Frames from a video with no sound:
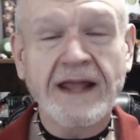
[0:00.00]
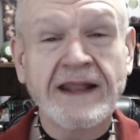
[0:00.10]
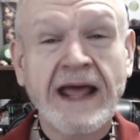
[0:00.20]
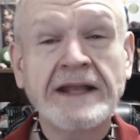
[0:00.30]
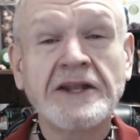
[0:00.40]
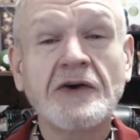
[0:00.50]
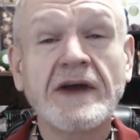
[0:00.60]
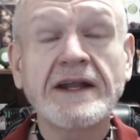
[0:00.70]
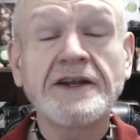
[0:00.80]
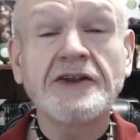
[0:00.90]
and then you
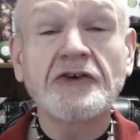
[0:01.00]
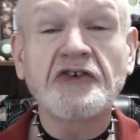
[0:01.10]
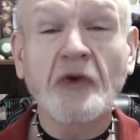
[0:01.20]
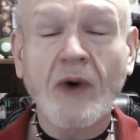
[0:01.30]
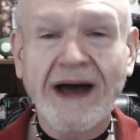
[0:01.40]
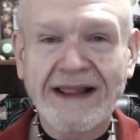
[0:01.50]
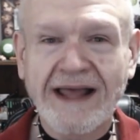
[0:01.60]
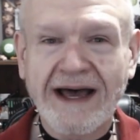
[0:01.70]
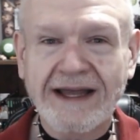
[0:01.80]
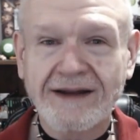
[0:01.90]
hit your
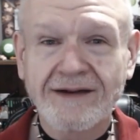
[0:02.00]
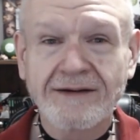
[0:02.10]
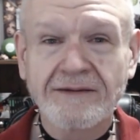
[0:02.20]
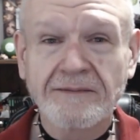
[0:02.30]
twilight.